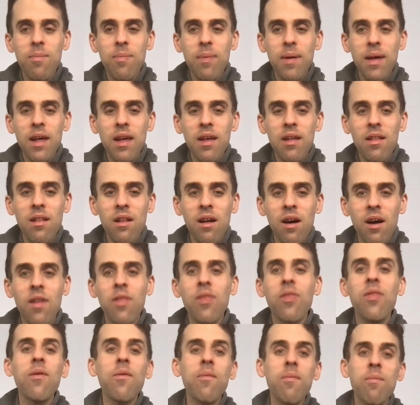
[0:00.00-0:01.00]
be
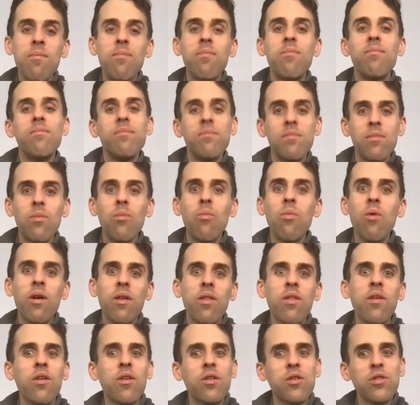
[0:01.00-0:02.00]
like the one
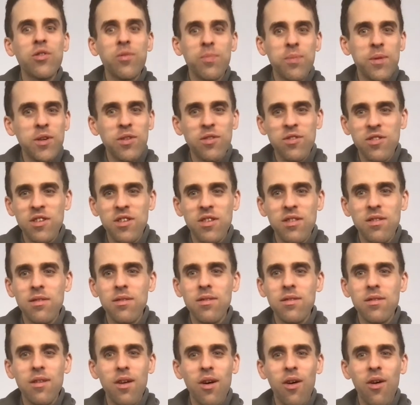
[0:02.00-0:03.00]
of the
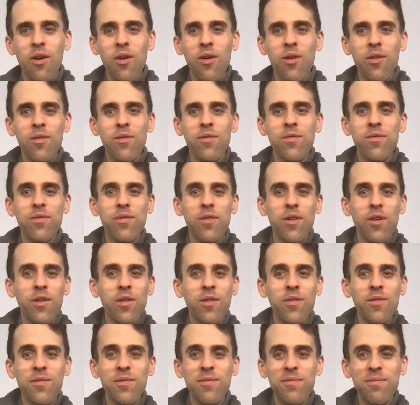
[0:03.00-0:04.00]
contributors of
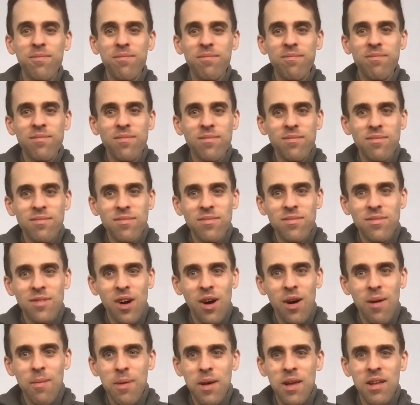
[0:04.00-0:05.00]
of
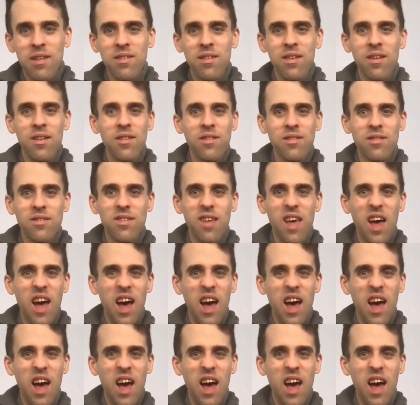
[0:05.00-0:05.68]
diabetes